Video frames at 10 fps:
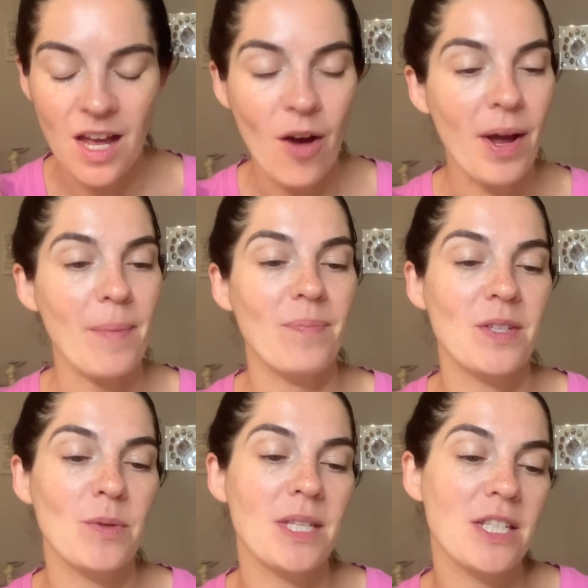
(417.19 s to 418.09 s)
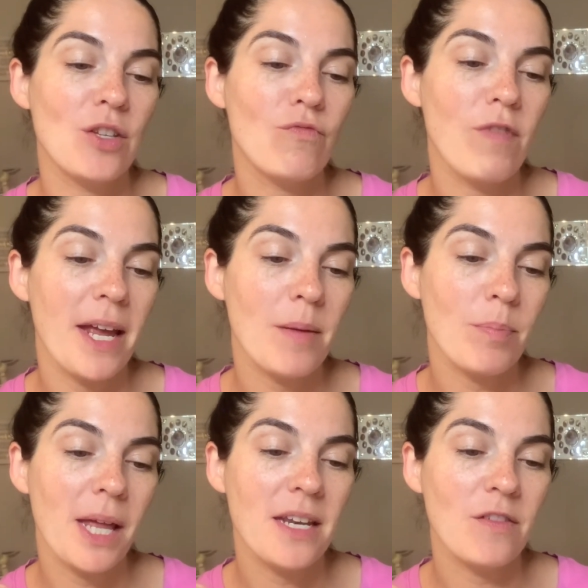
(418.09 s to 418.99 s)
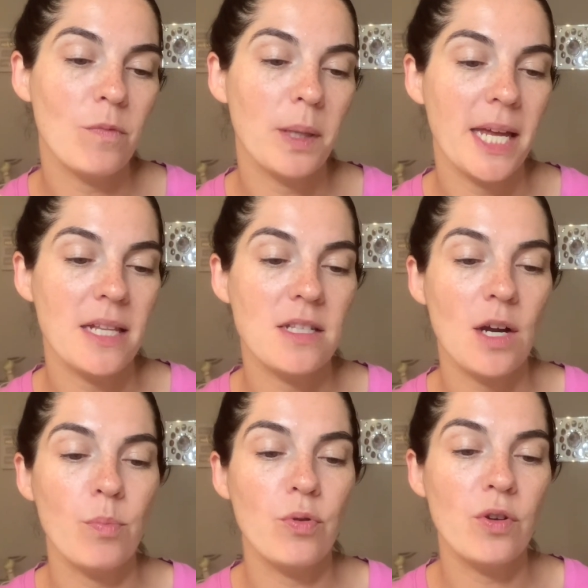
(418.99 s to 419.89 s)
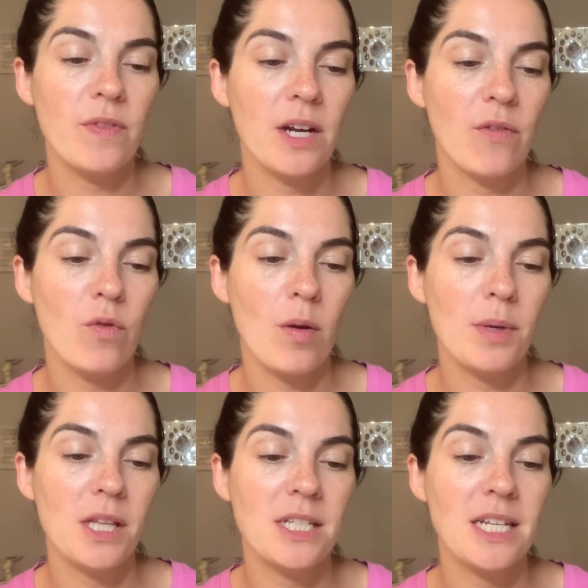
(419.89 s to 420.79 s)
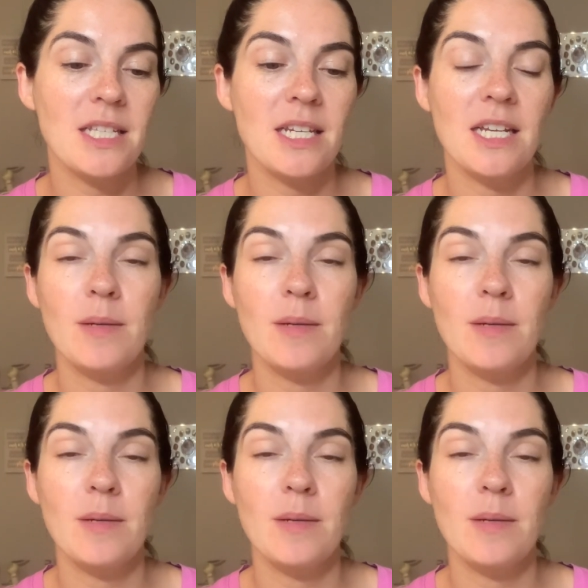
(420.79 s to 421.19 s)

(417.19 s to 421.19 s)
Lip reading: Okay, so it says the right blend of plants are proof that a formula doesn't need to